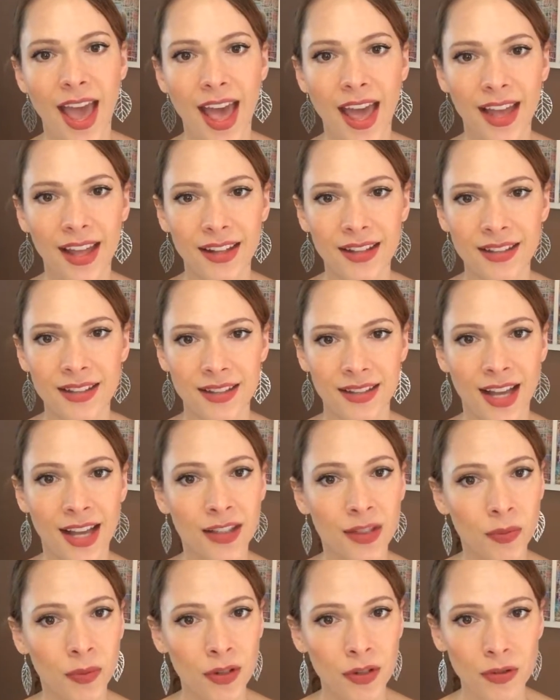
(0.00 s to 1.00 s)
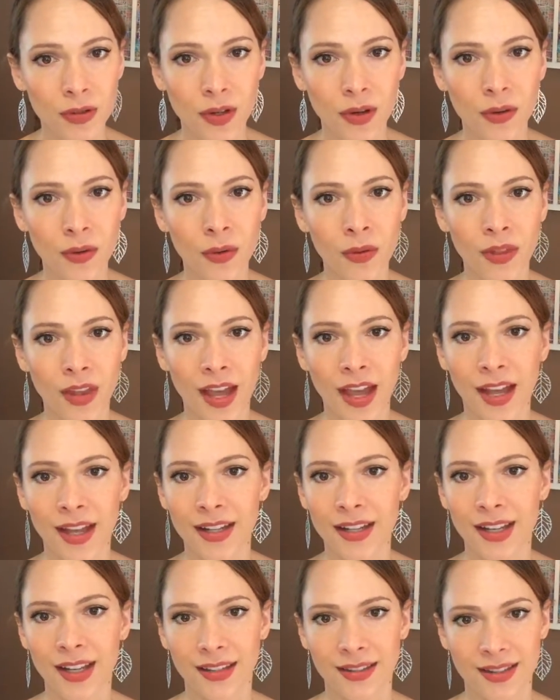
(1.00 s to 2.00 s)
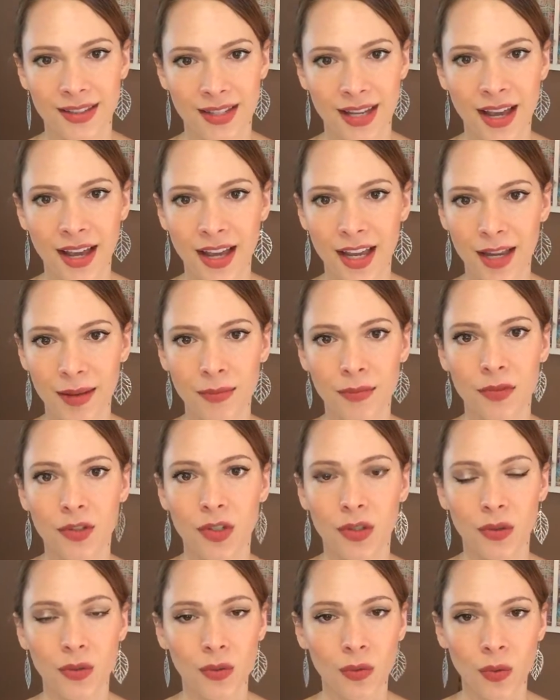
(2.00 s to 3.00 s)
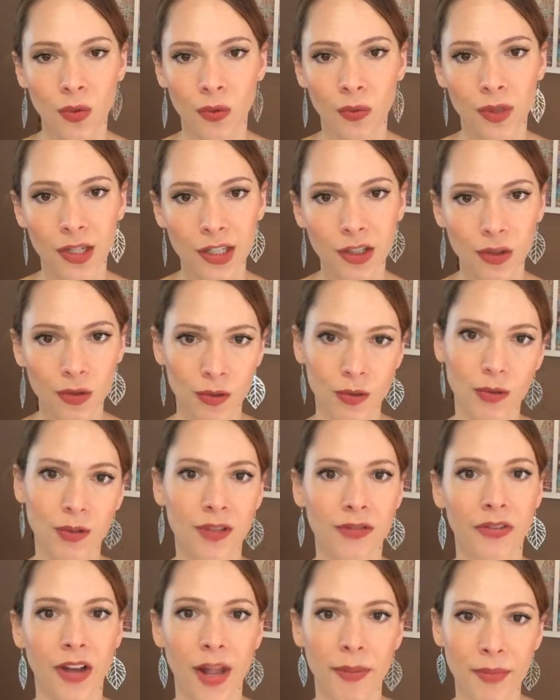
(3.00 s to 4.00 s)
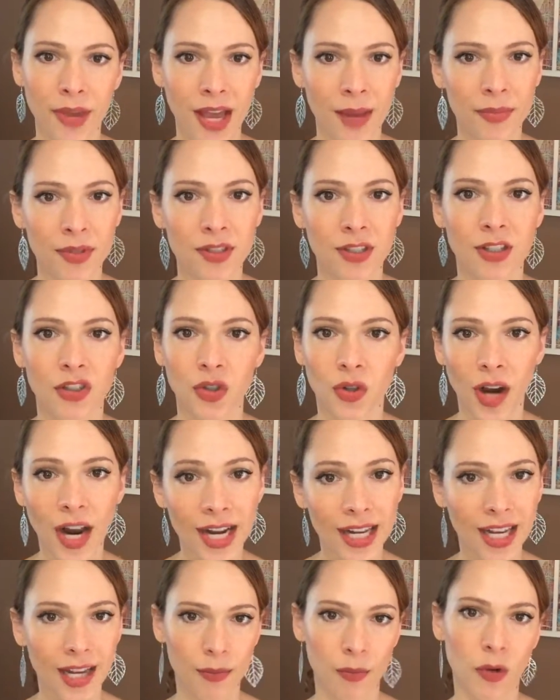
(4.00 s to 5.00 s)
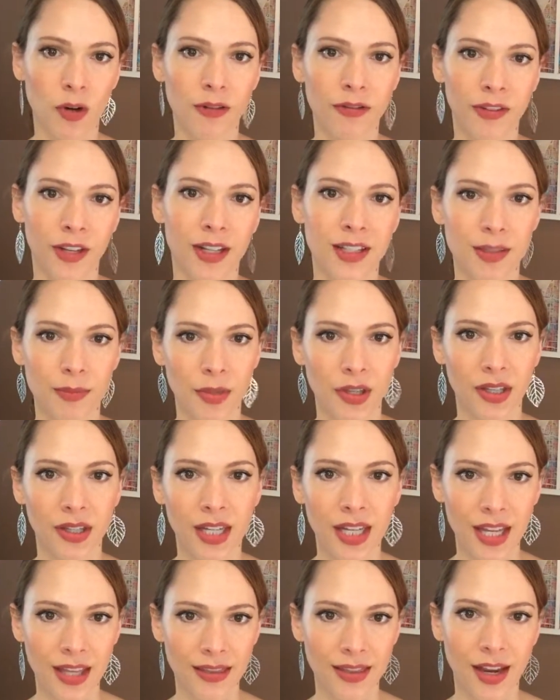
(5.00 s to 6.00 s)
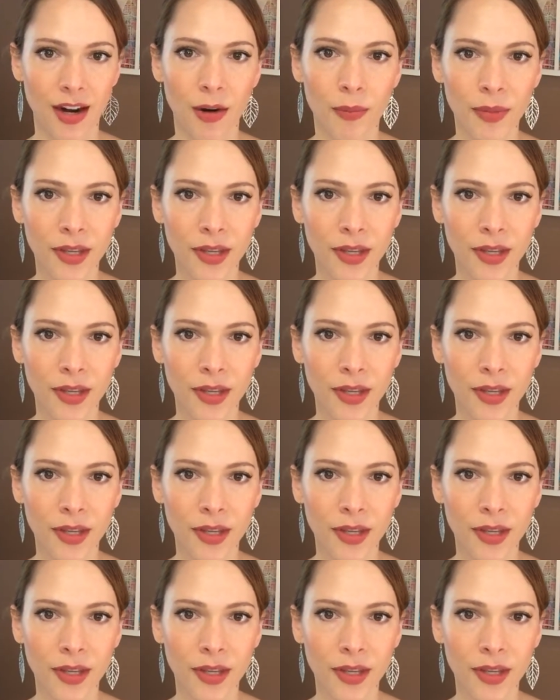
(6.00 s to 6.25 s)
And that's when you know that it's time to reintroduce FODMAPs to try to get more flexibility in there,